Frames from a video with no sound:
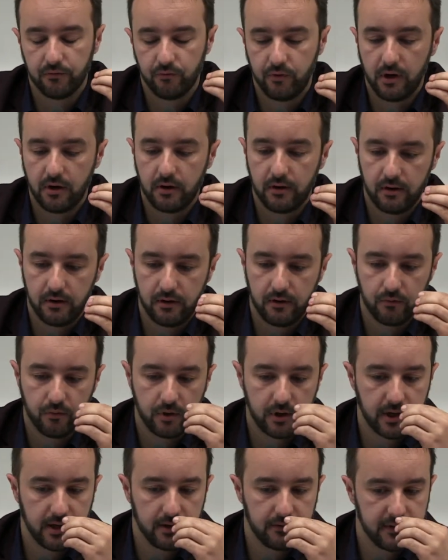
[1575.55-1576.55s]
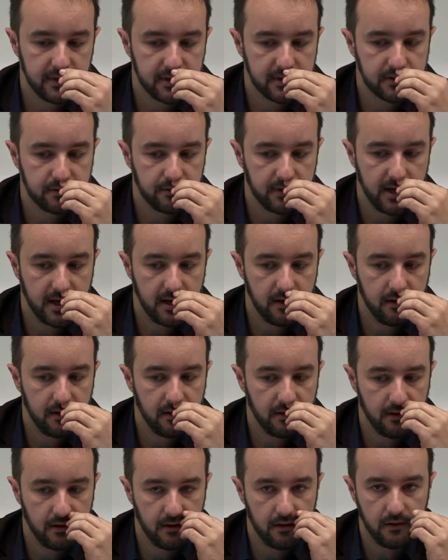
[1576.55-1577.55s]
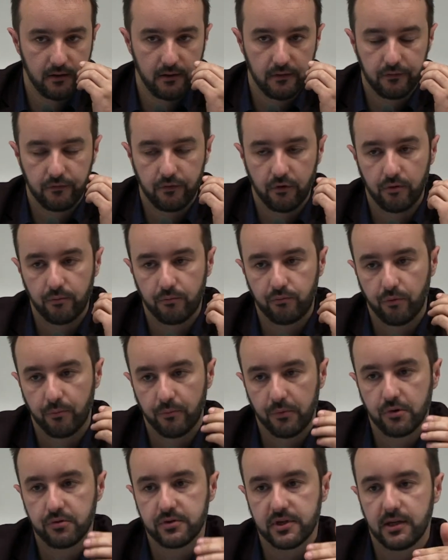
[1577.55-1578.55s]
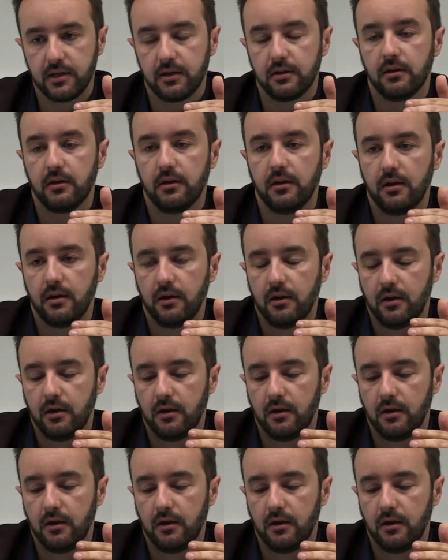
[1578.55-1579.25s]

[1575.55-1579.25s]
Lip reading: and we are working on this today for proposing